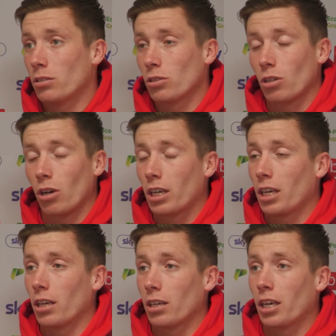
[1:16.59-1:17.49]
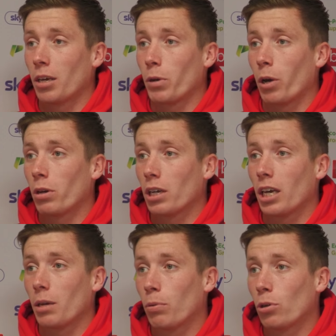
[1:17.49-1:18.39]
You just got to keep going,
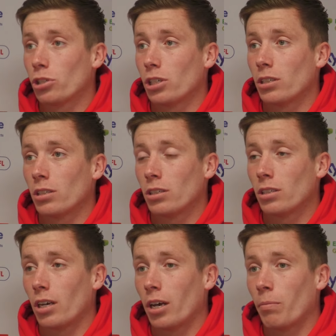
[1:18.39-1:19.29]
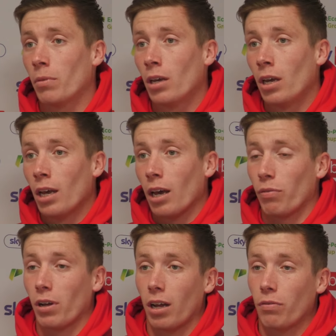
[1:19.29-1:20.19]
keep pushing. And I
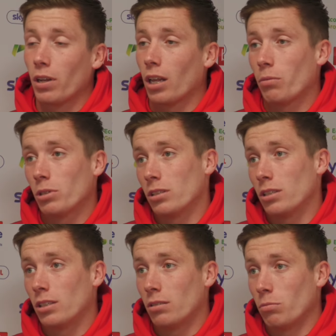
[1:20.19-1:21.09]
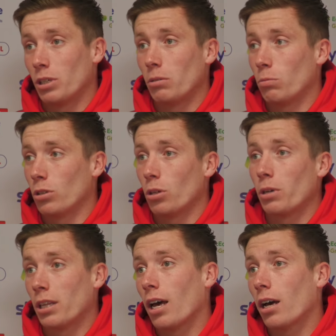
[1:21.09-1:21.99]
felt like we were
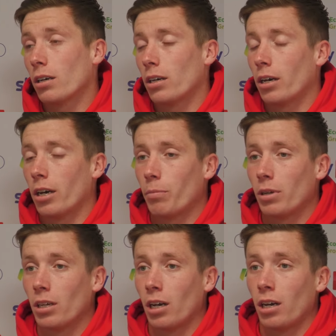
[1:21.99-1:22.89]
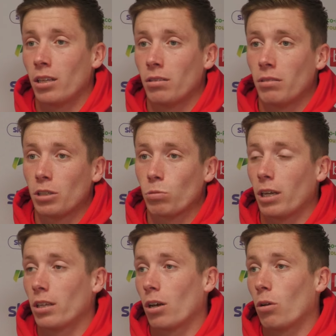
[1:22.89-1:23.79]
doing that, and that's
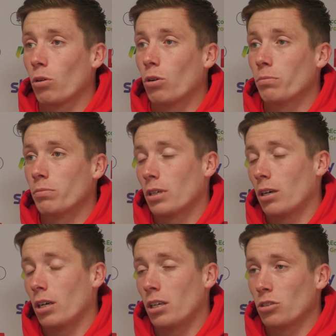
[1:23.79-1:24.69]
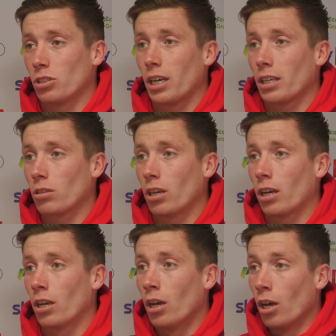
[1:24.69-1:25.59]
why the goal come. You know, it just takes
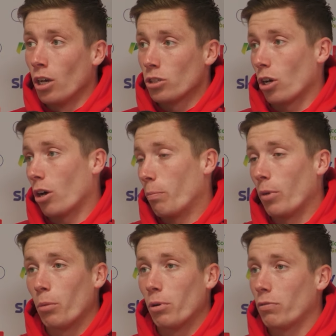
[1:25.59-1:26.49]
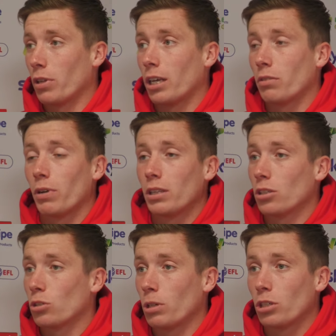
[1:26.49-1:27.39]
a sort of moment for their
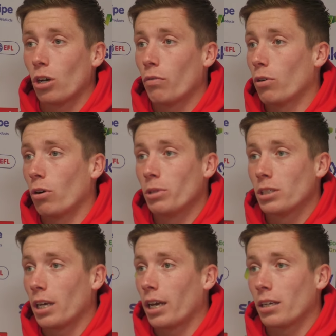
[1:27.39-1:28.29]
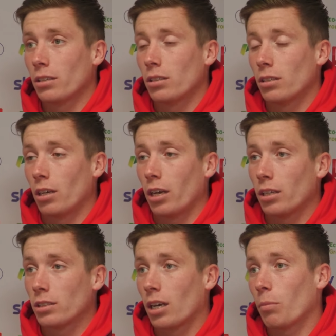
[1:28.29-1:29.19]
defender to switch off or a mistake, and
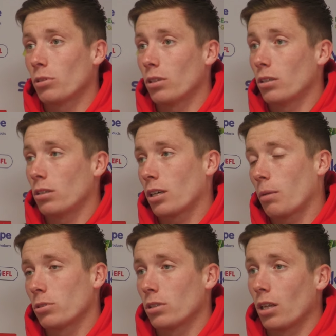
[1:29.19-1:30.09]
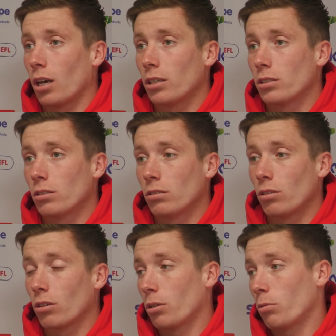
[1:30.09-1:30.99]
to capitalise, and
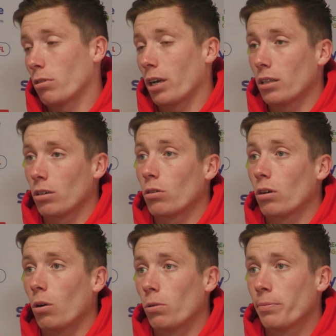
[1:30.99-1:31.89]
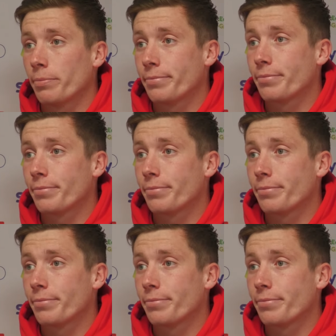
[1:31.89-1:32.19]
luckily we created a good goal.